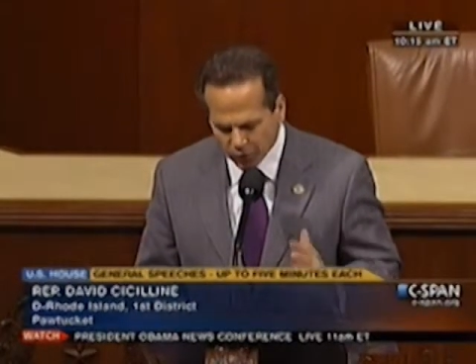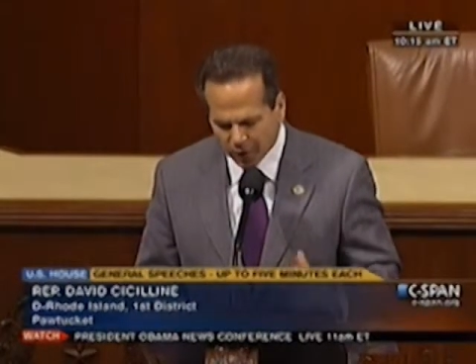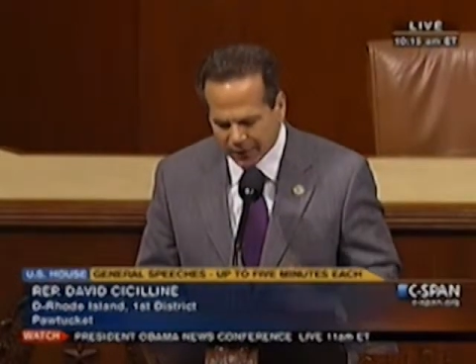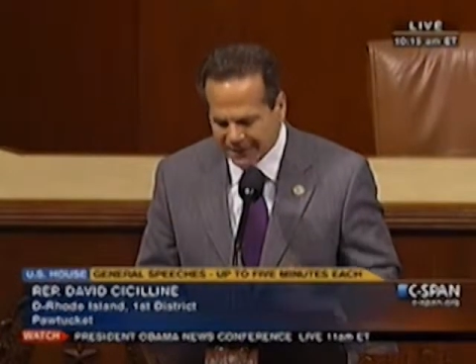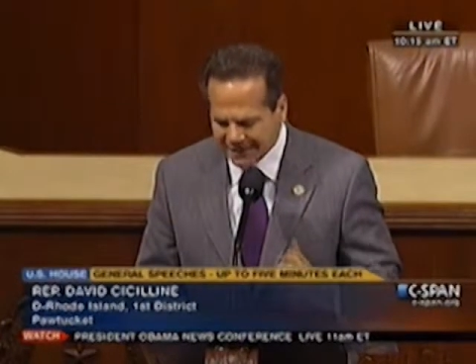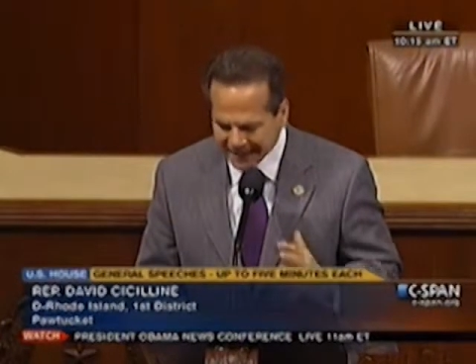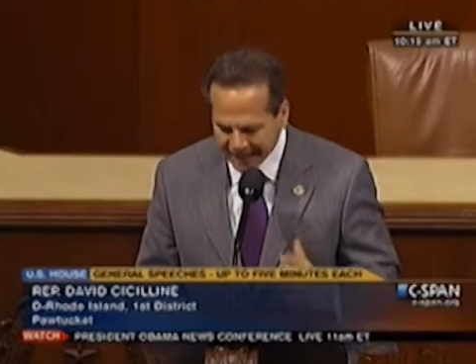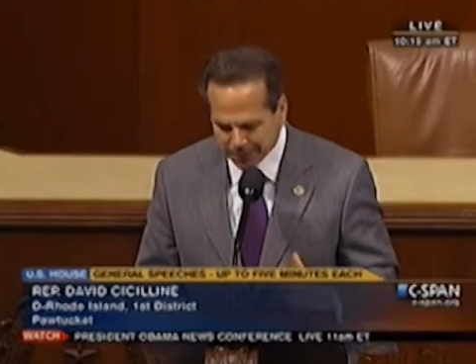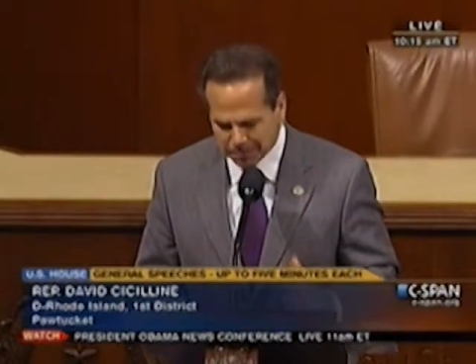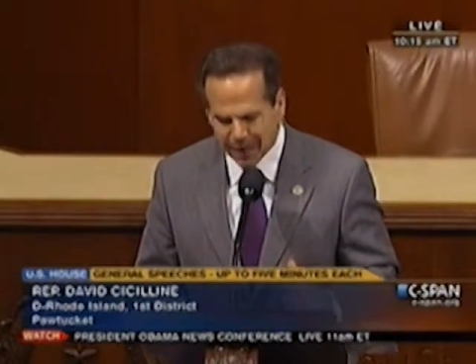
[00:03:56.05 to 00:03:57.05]
who want to
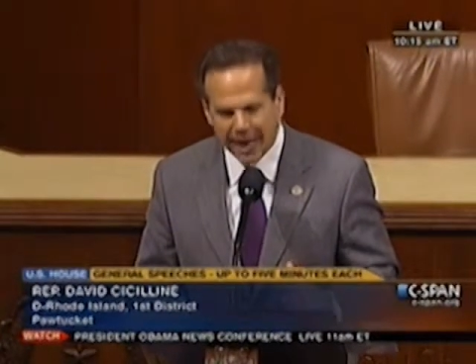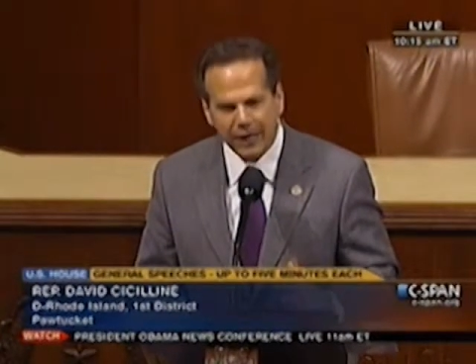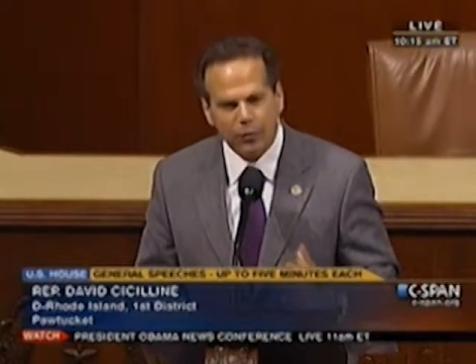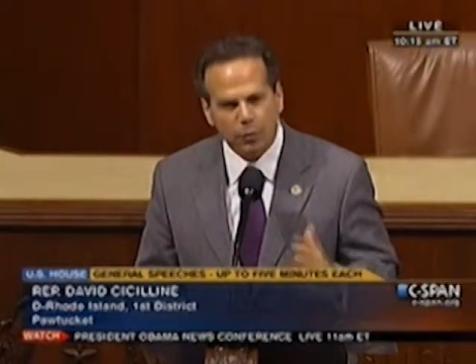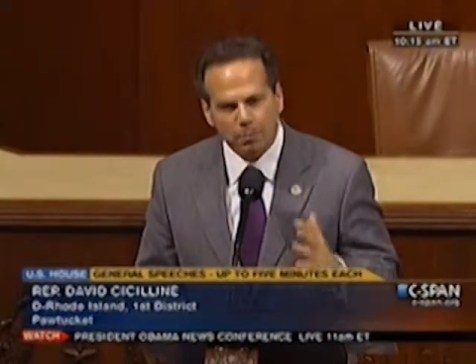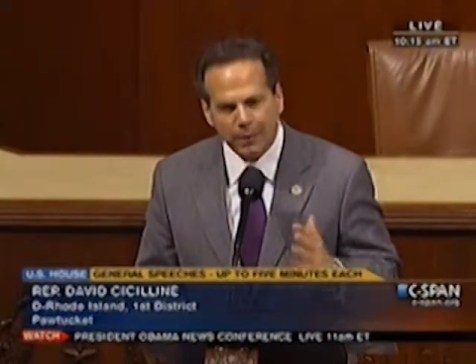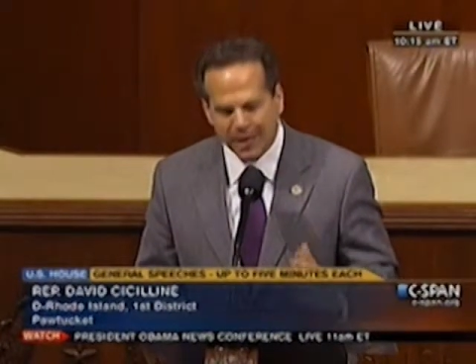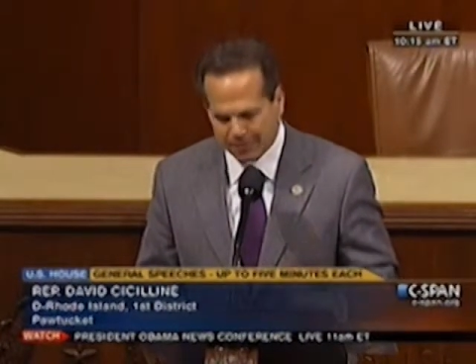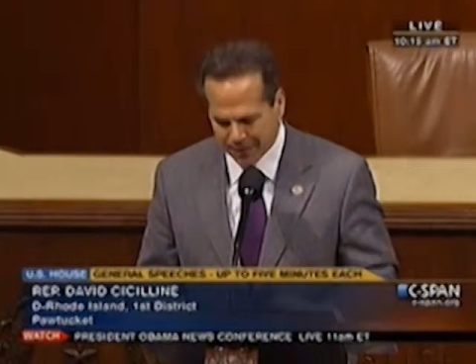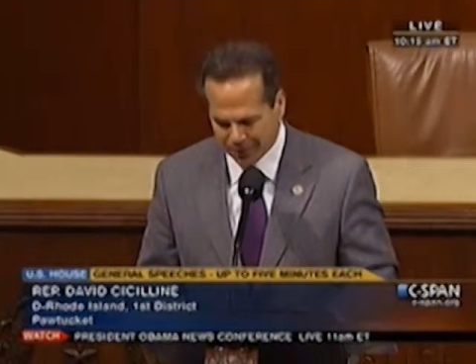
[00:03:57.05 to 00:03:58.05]
get by and who are
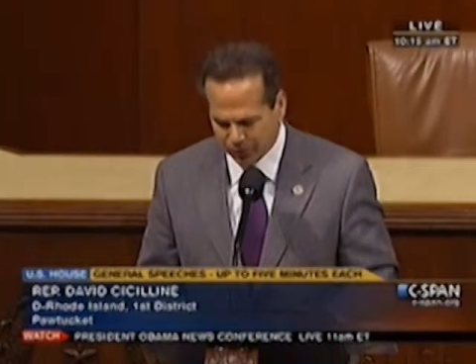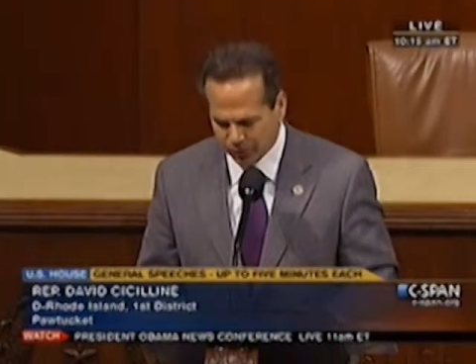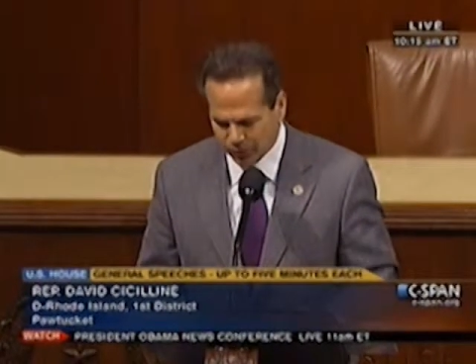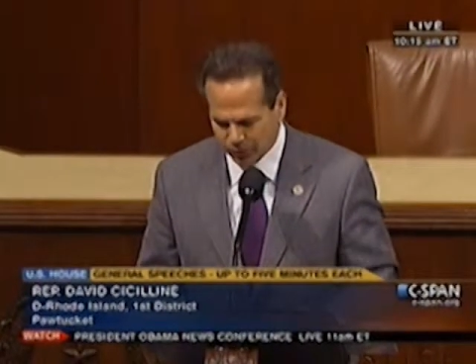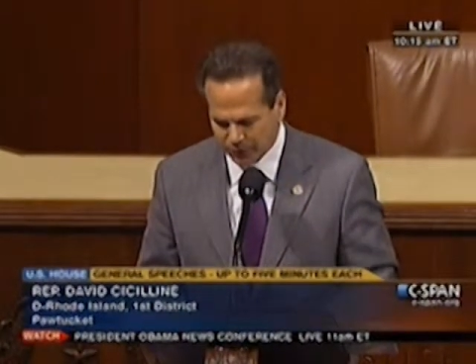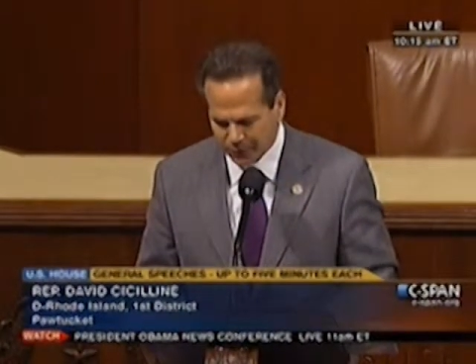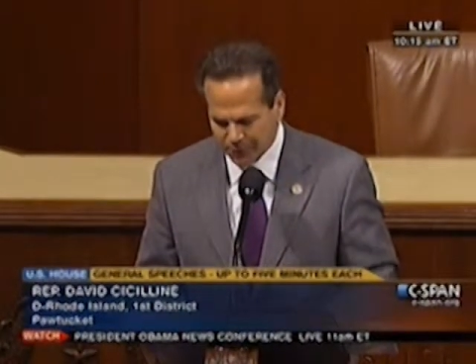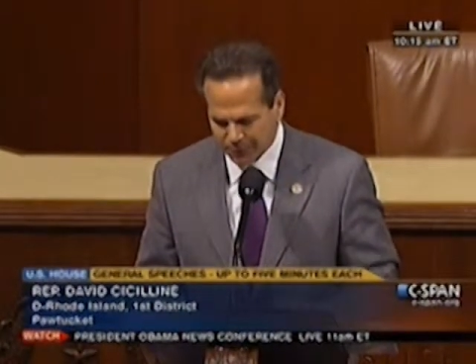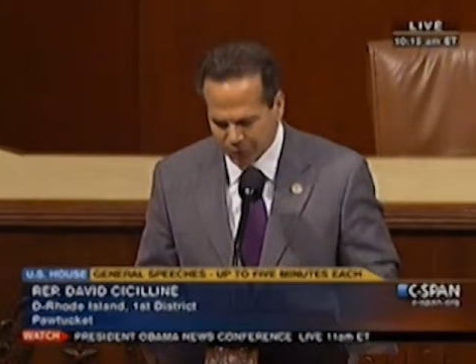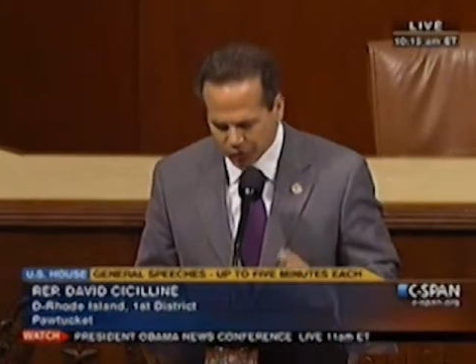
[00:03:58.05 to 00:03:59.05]
playing by the rules,
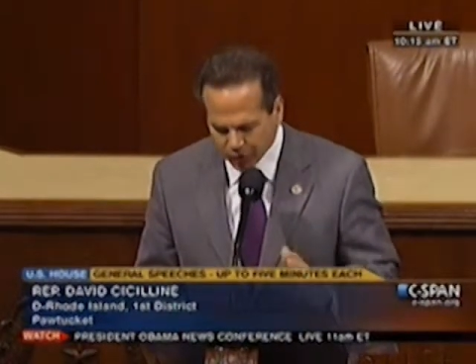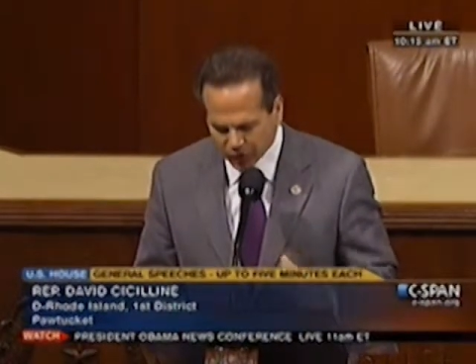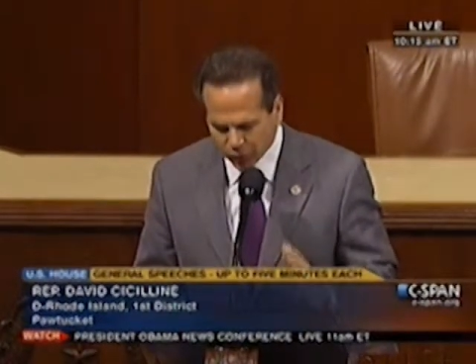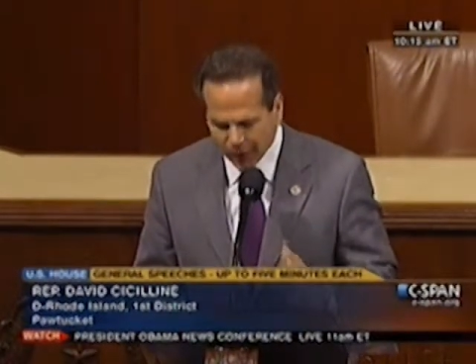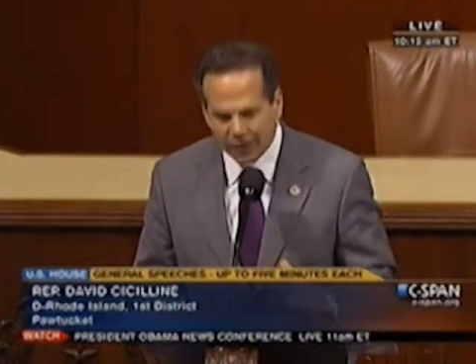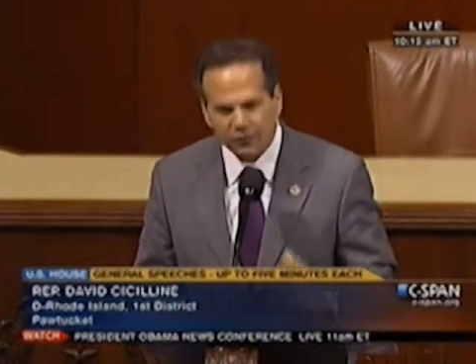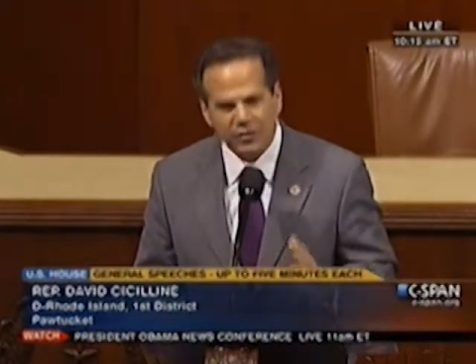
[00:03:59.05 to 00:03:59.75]
but just waiting for